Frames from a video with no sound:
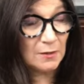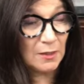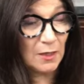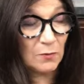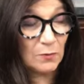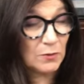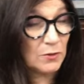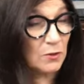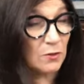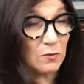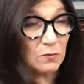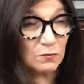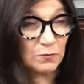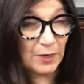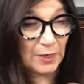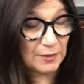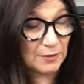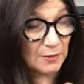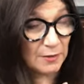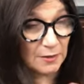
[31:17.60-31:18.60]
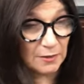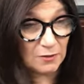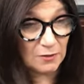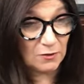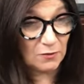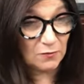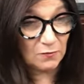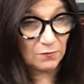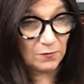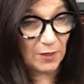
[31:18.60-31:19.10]
they would go rancid
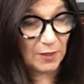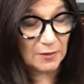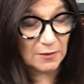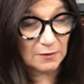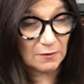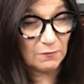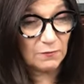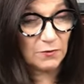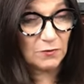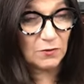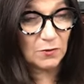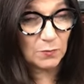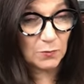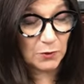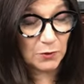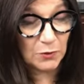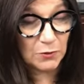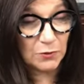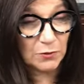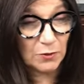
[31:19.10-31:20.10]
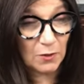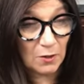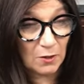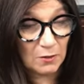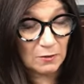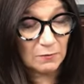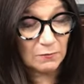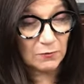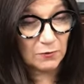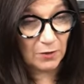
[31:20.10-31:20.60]
too fast if they're a pure
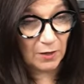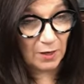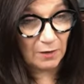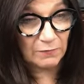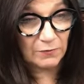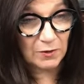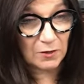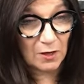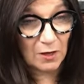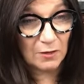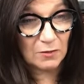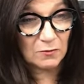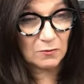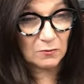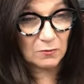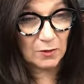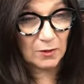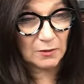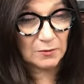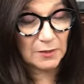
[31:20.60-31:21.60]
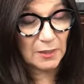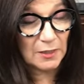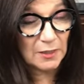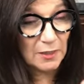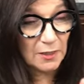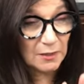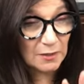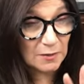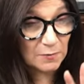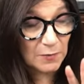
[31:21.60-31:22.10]
olive or avocado oil. They
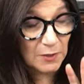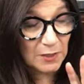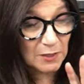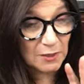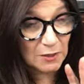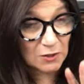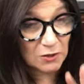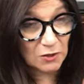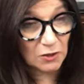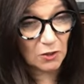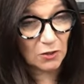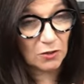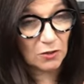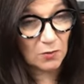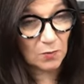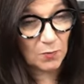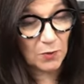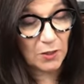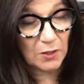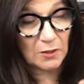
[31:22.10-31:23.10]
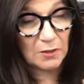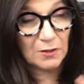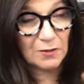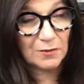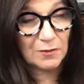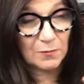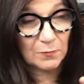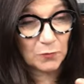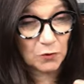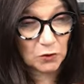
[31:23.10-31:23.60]
need to be in a dark
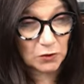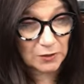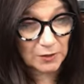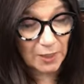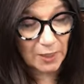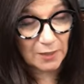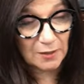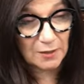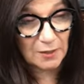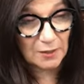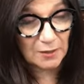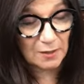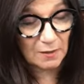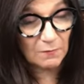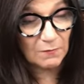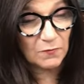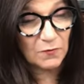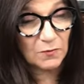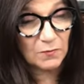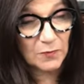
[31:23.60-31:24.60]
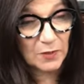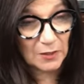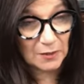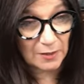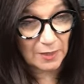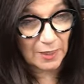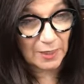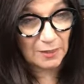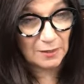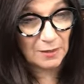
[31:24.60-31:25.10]
bottle protecting them from the
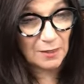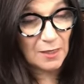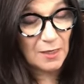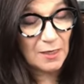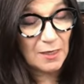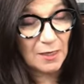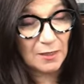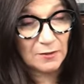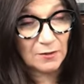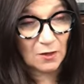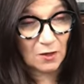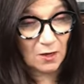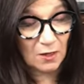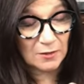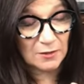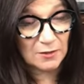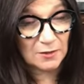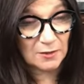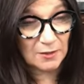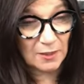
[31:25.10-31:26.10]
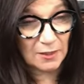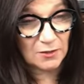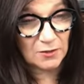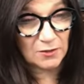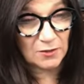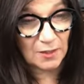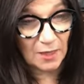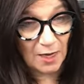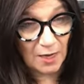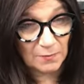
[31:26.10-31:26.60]
light and the
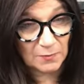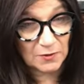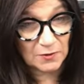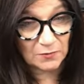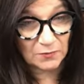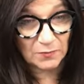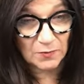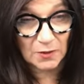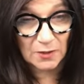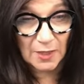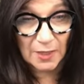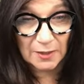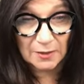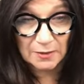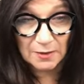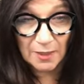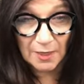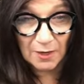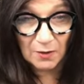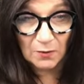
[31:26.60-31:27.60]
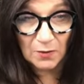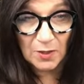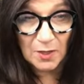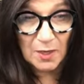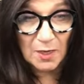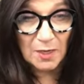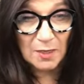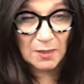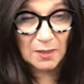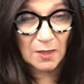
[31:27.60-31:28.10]
oxidation that happens from the light. Now,
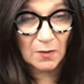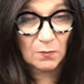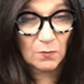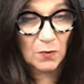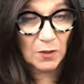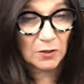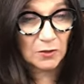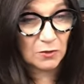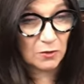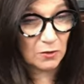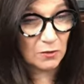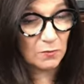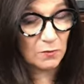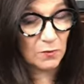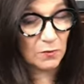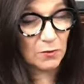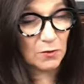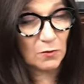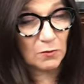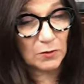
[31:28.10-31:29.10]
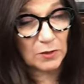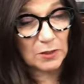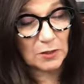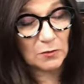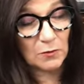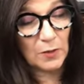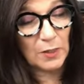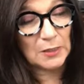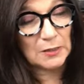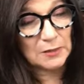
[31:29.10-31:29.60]
can one cook with coconut
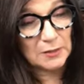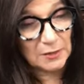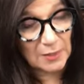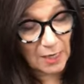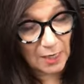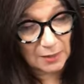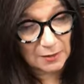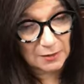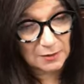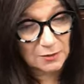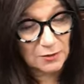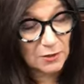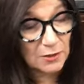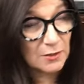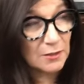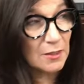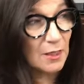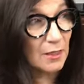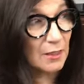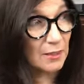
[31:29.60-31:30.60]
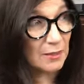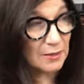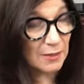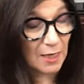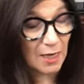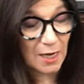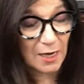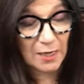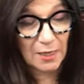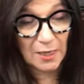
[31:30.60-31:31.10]
oil? Yes, just not as
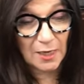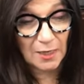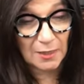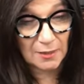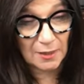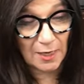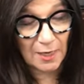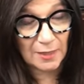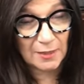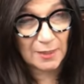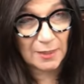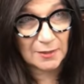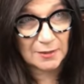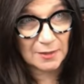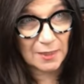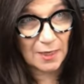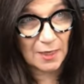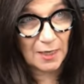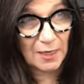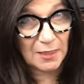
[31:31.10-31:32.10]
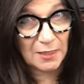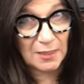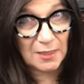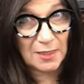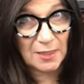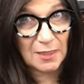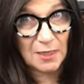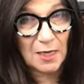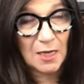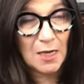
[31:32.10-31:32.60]
high at, at as high a
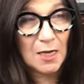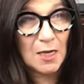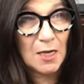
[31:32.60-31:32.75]
heat.